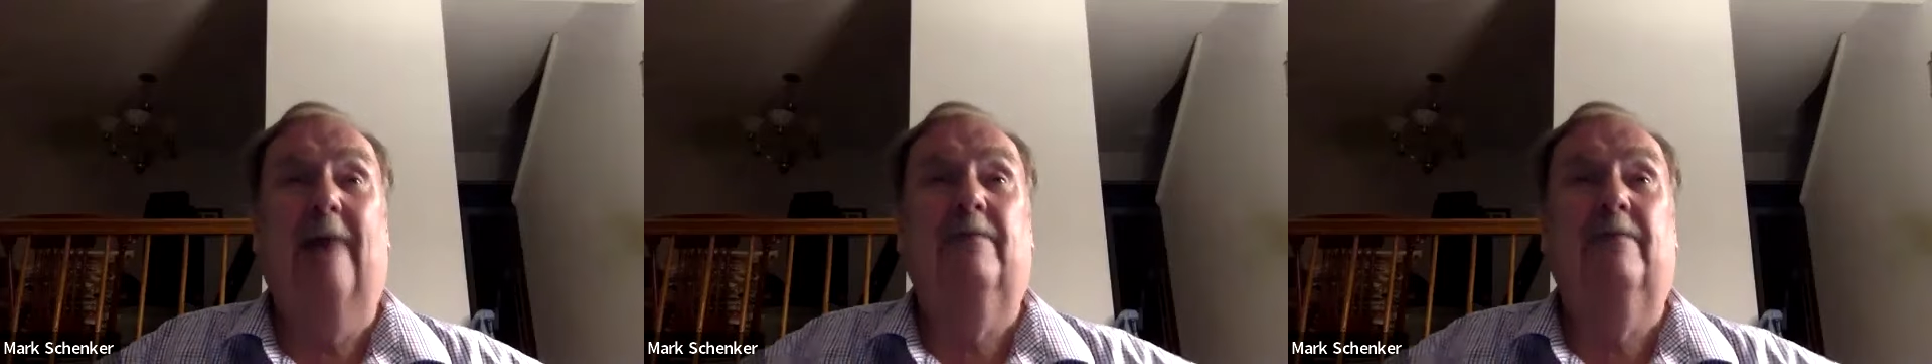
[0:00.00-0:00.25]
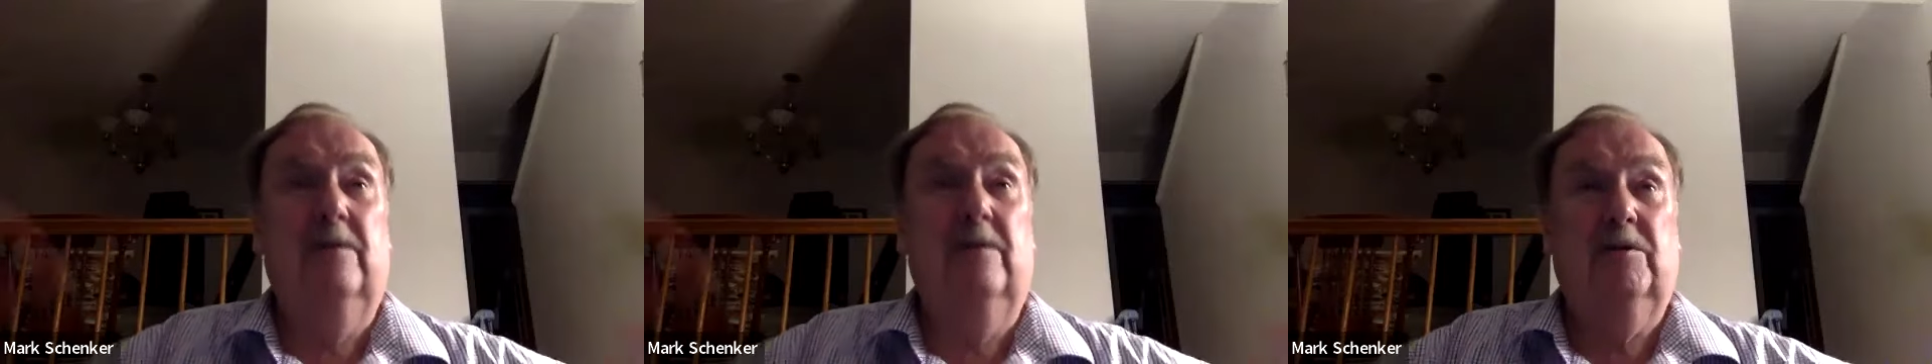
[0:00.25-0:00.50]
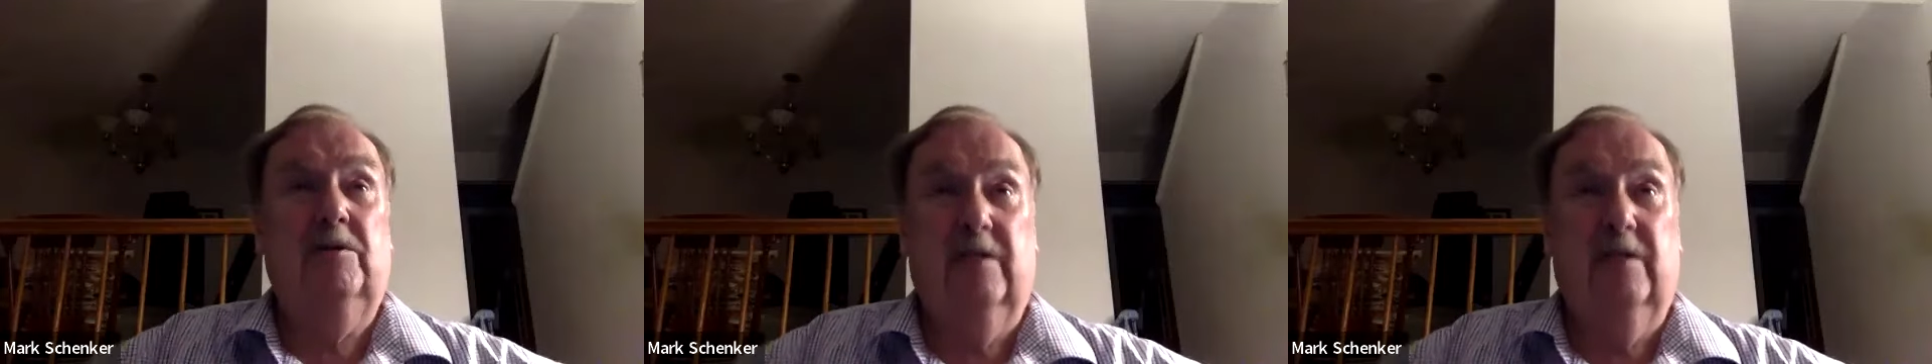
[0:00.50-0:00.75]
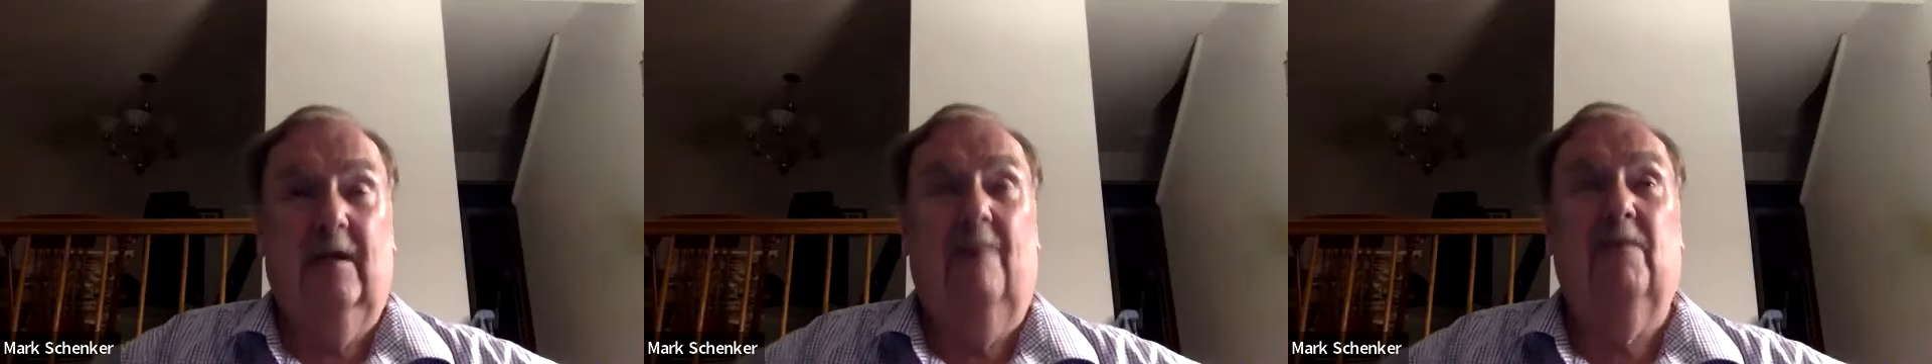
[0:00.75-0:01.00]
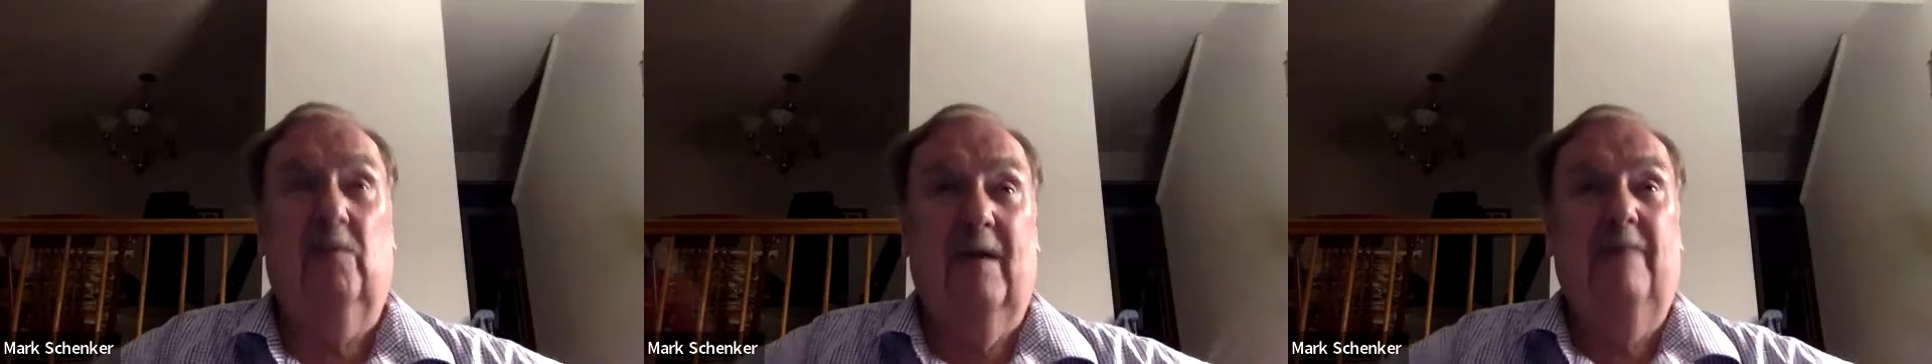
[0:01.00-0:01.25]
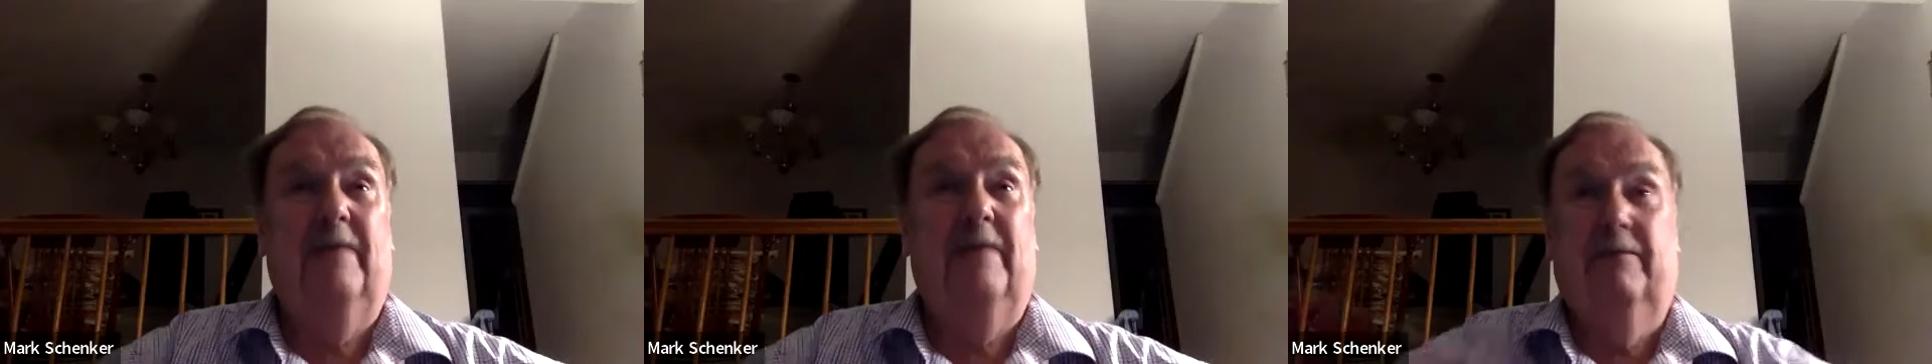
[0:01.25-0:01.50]
evolution of the
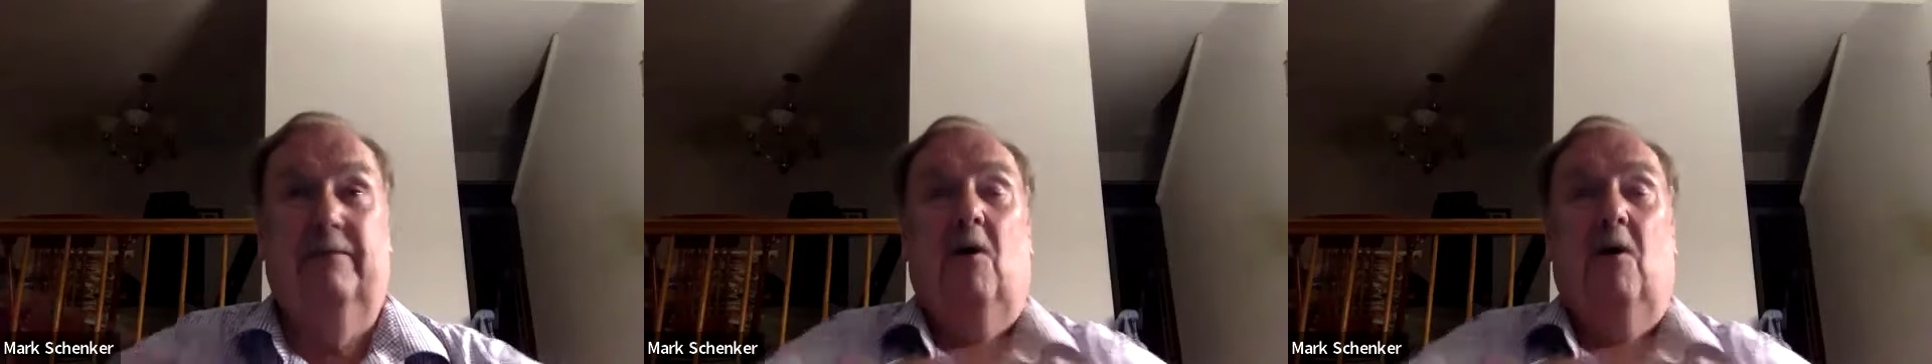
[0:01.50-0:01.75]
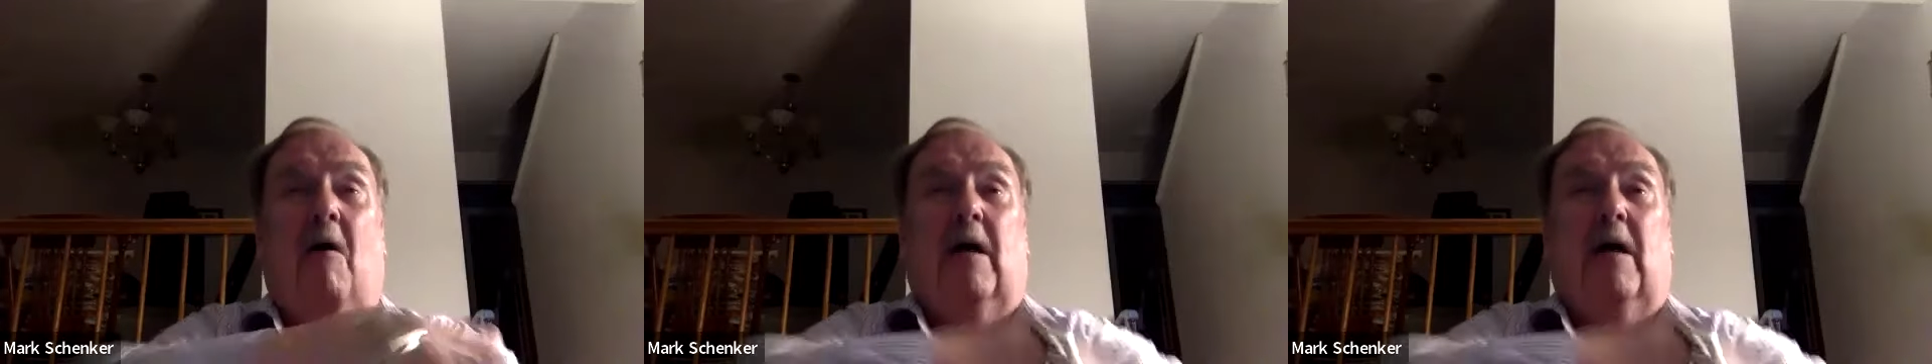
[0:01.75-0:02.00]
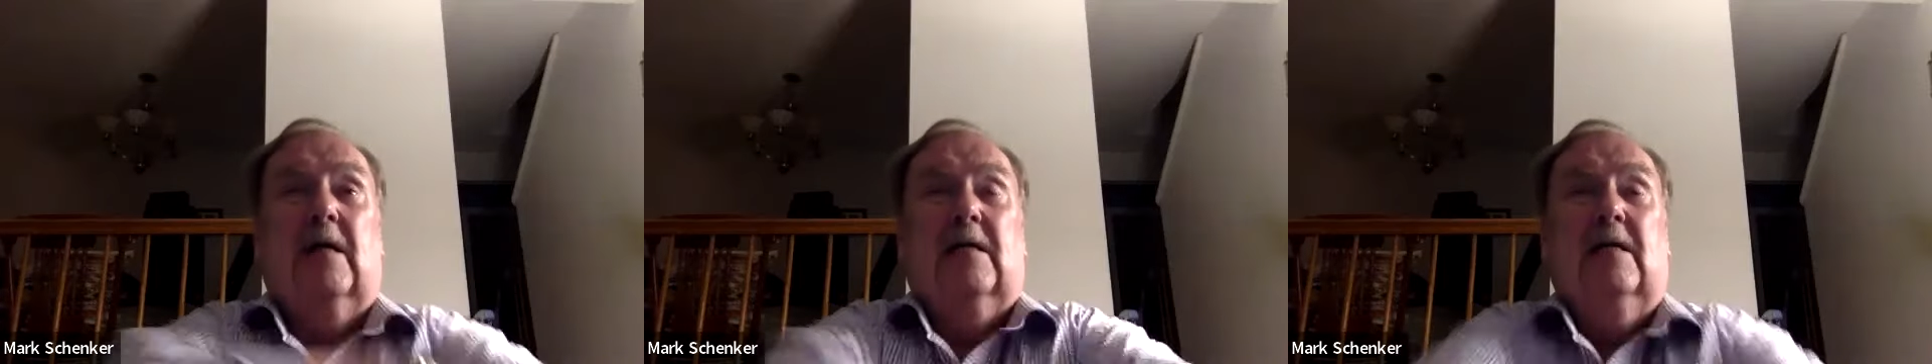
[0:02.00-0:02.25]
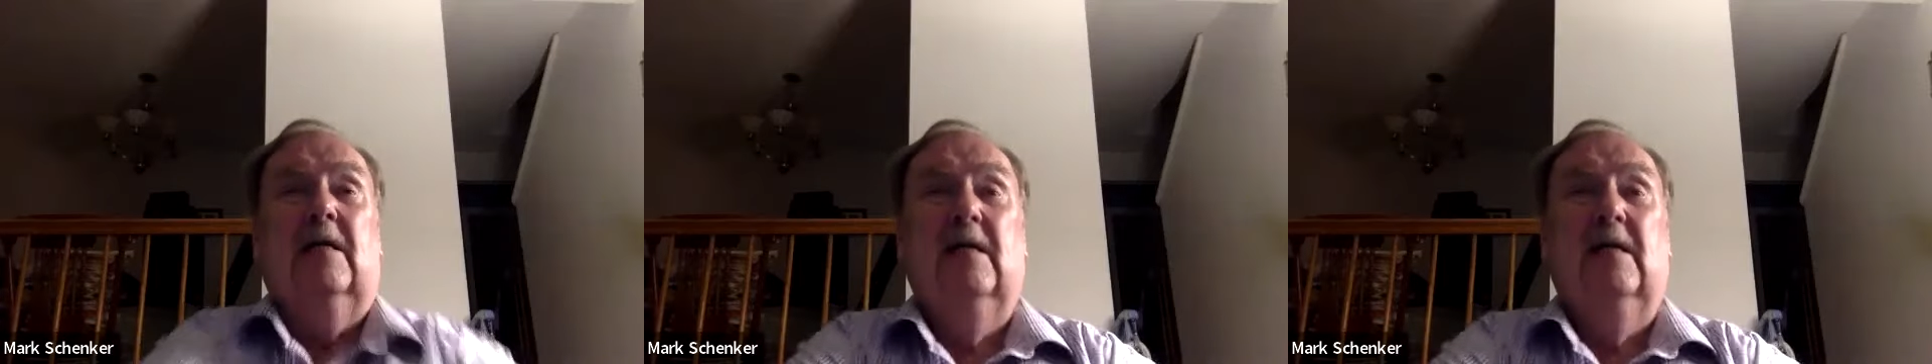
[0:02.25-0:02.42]
way people are,